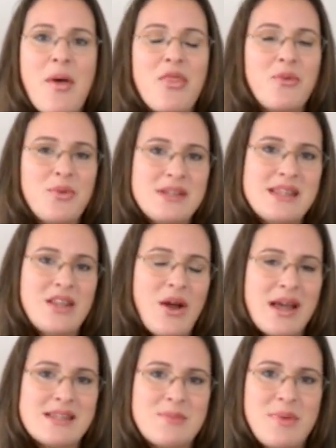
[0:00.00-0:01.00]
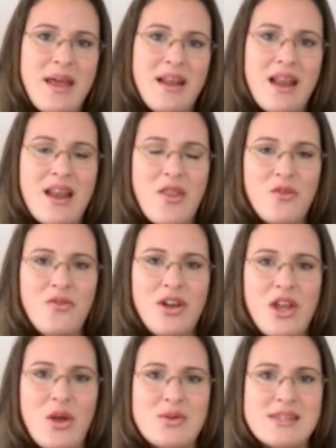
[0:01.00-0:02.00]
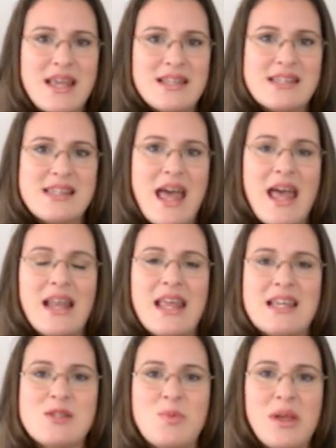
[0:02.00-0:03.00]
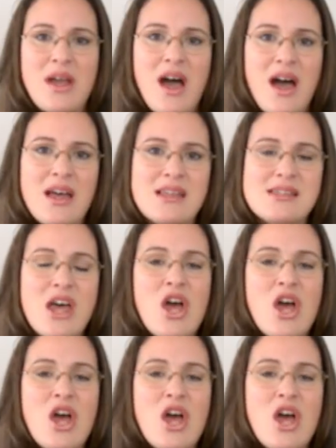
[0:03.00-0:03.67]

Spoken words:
The reason there hasn't been another video since then is because